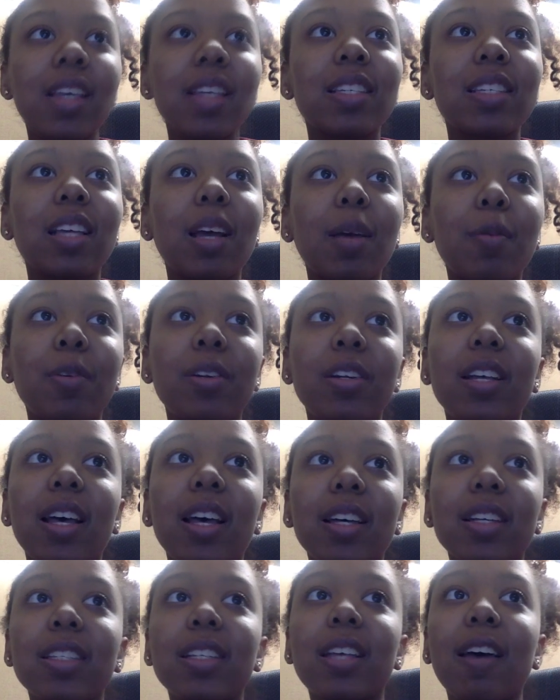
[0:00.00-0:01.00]
Cyber
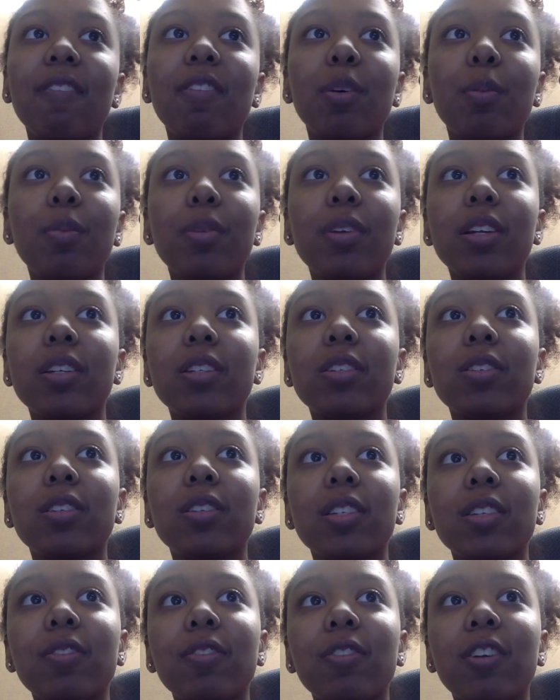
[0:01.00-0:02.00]
attacks have the potential
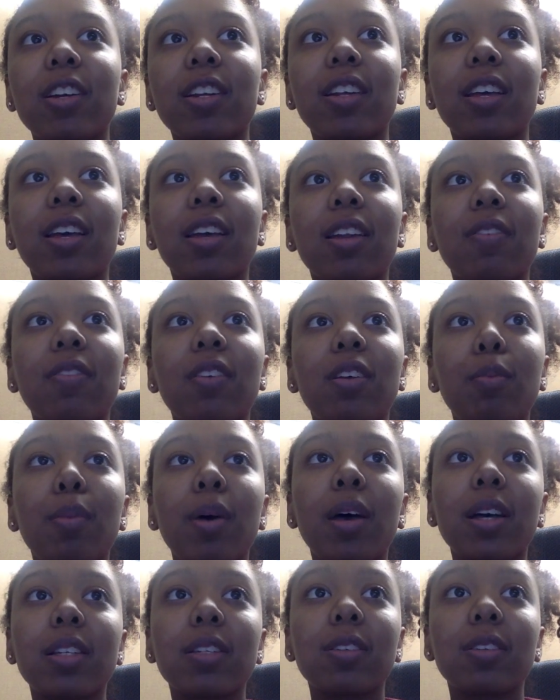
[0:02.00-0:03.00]
to leave great negative
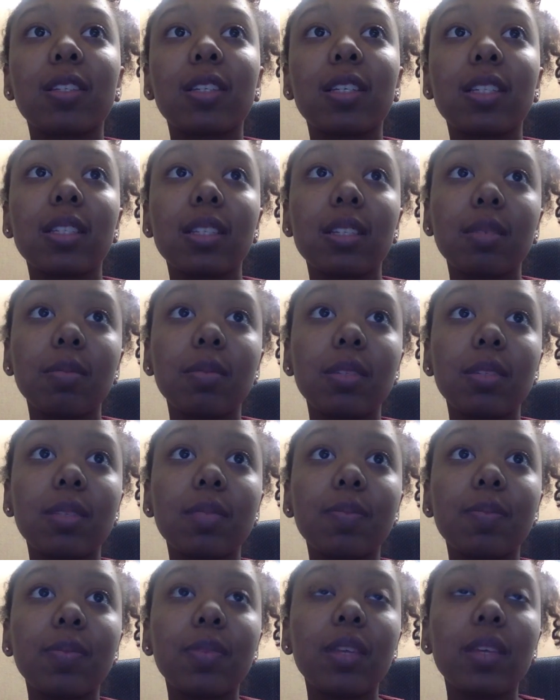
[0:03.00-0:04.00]
impacts on systems,
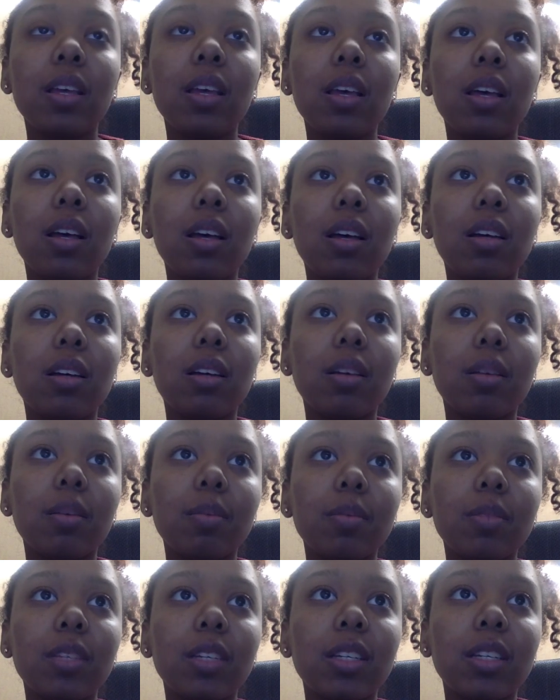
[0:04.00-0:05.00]

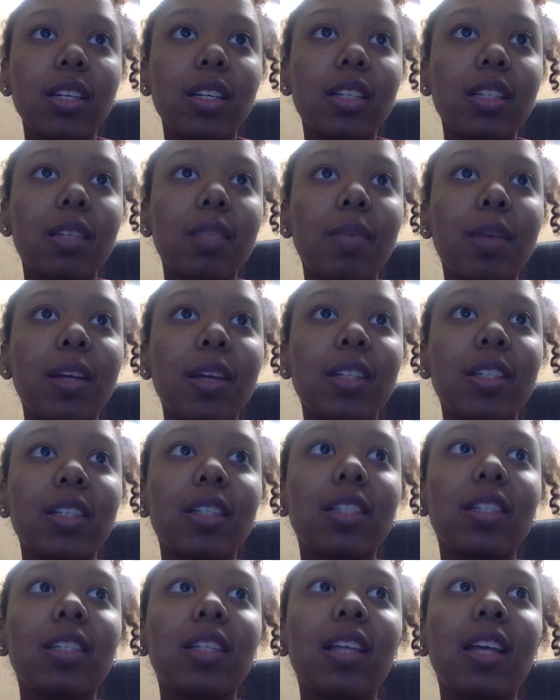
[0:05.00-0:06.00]
such as
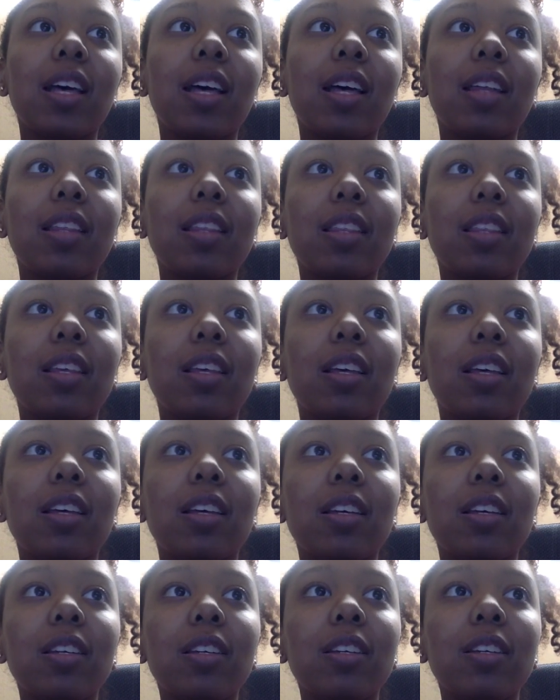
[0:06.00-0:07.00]
imagine that
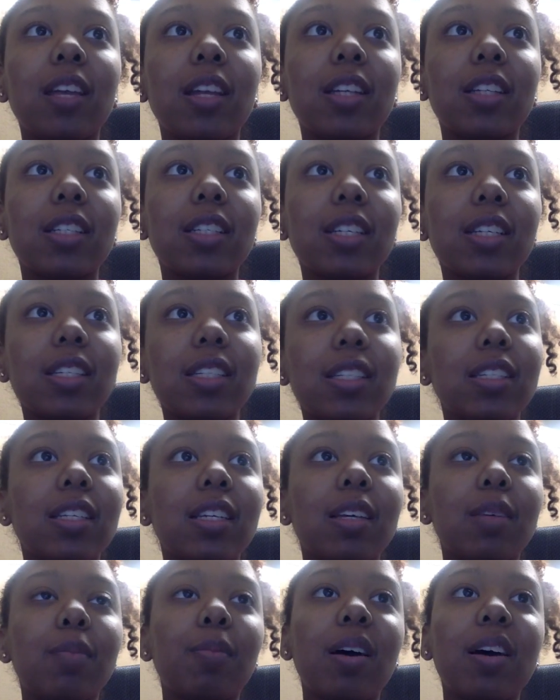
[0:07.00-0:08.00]
the United States is
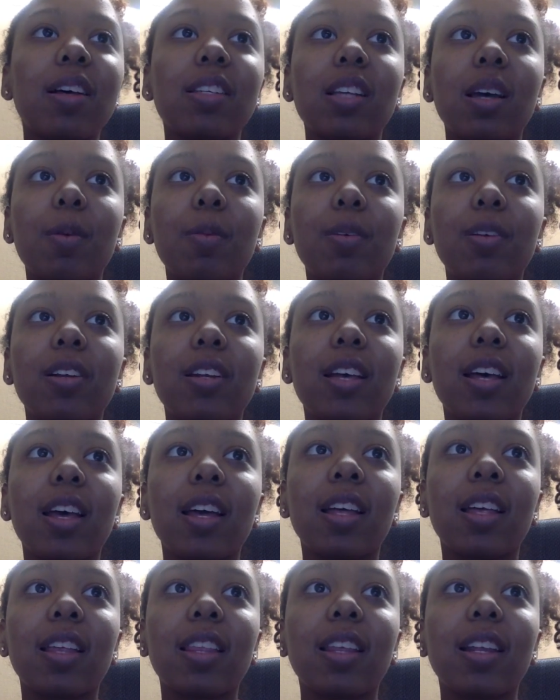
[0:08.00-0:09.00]
hit by a cyber
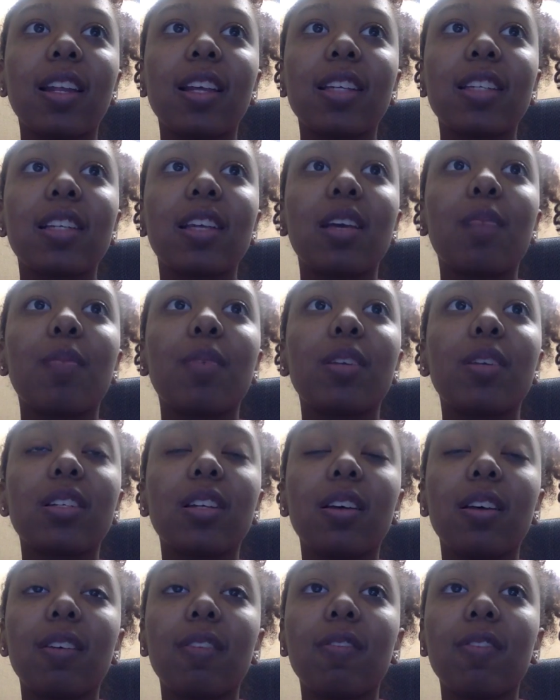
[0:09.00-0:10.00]
attack that takes down much
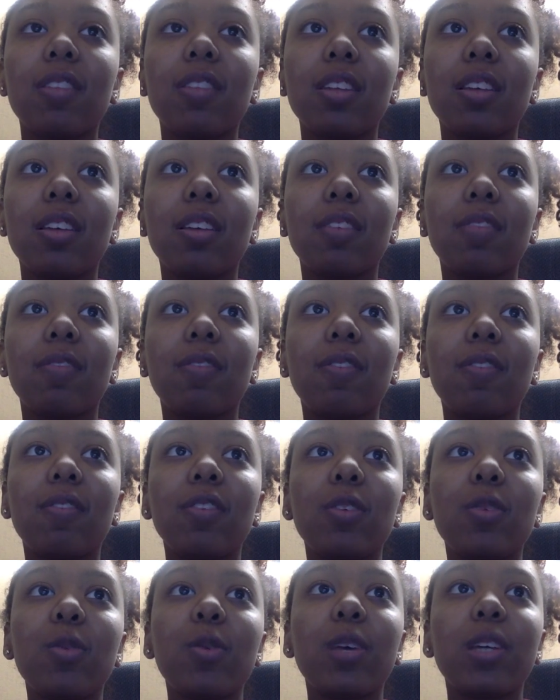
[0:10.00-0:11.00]
of the
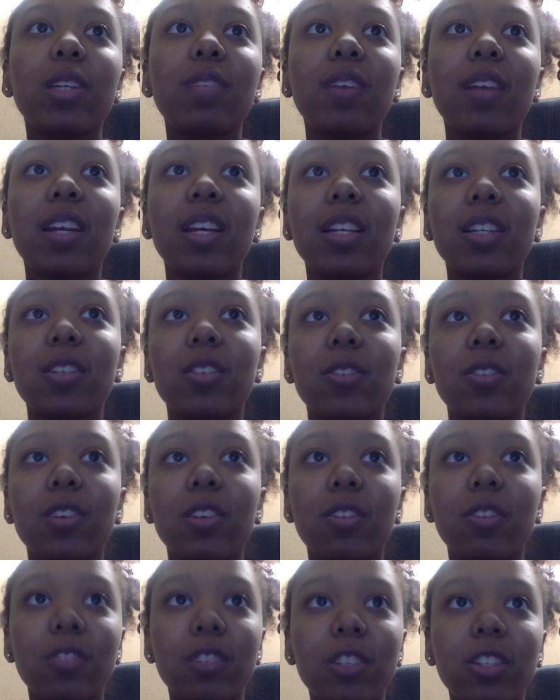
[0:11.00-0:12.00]
U.S. financial
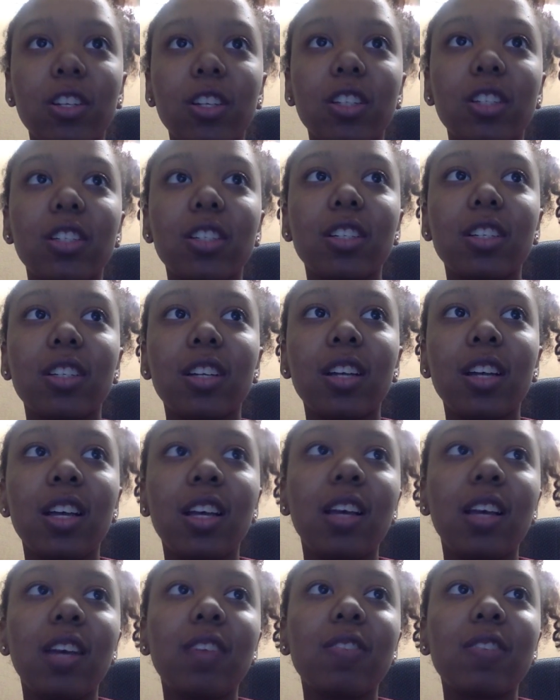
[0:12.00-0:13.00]
infrastructure
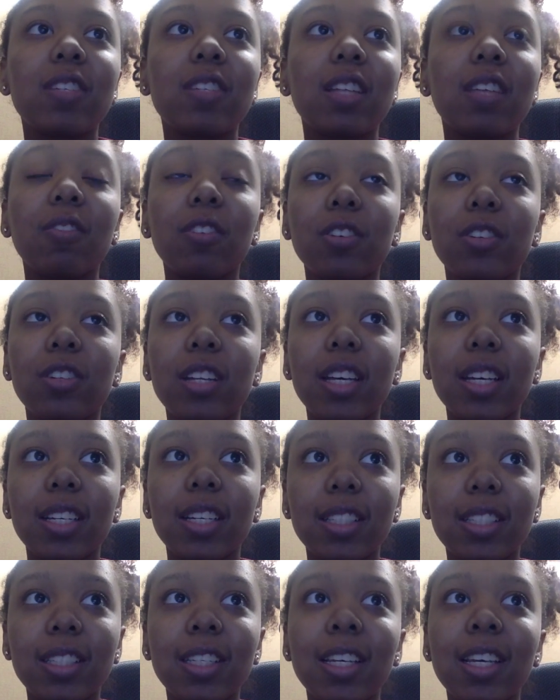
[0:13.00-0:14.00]
for several
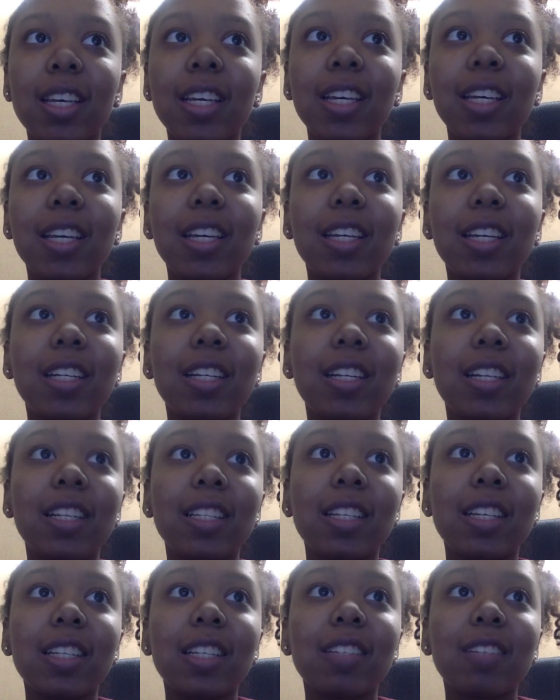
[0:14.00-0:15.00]
days. Internet
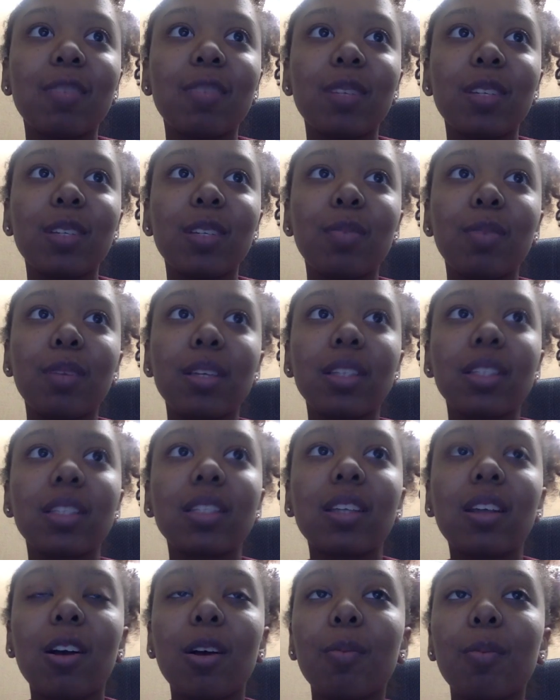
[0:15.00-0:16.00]
sites of major
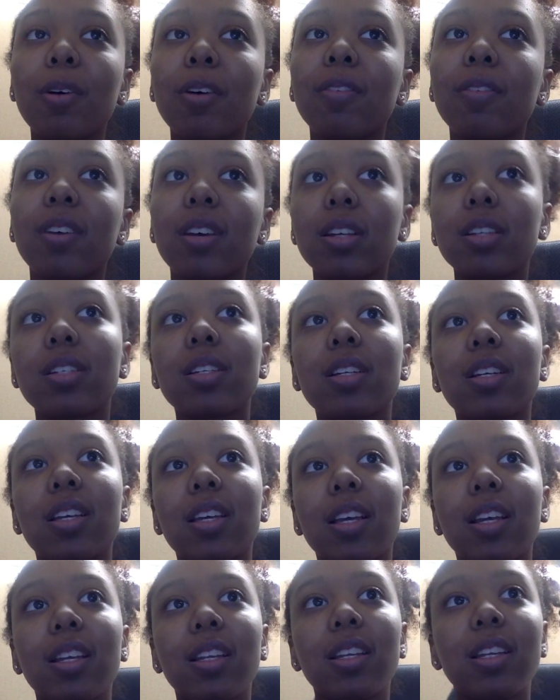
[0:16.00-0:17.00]
banks are
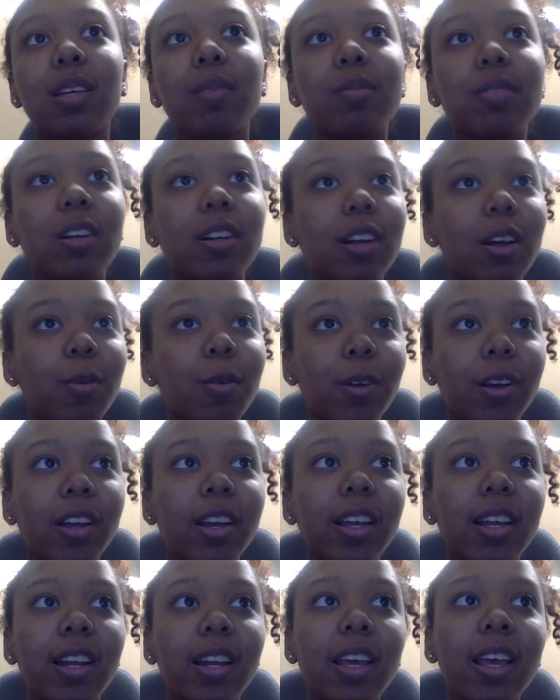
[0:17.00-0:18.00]
malfunctioning, ATMs are not
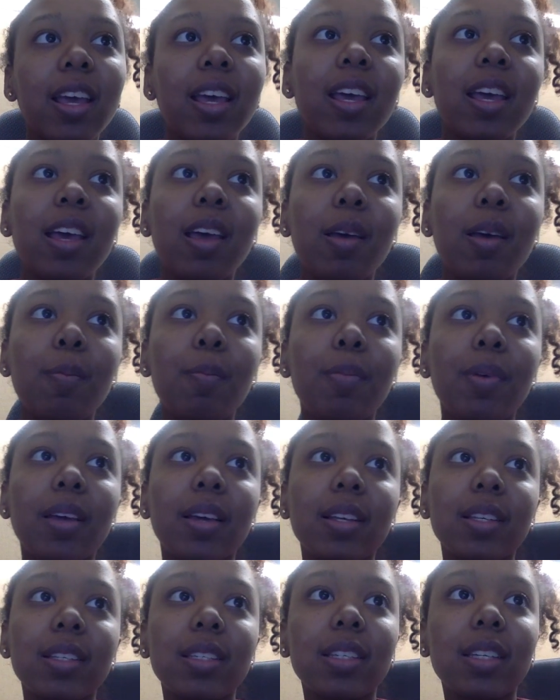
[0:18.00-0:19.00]
working, and
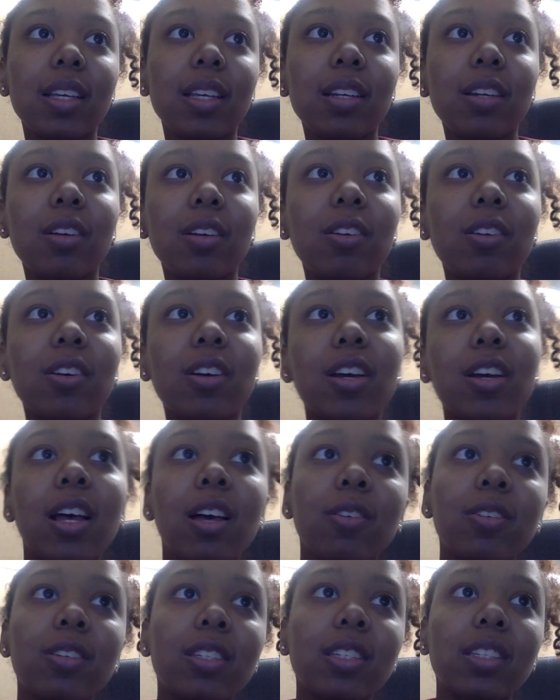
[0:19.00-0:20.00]
banks' internal
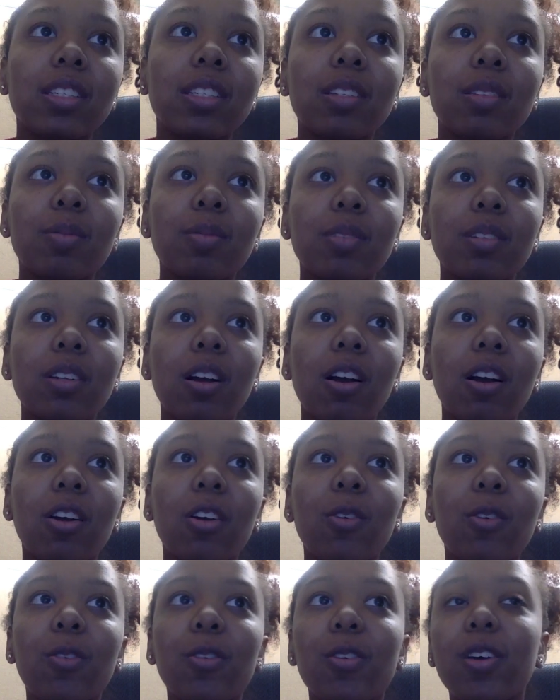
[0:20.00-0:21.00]
accounting systems
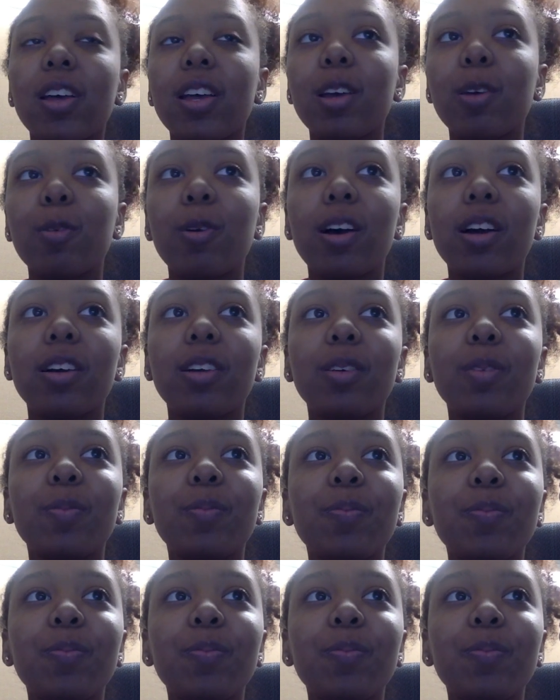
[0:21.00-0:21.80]
are going haywire.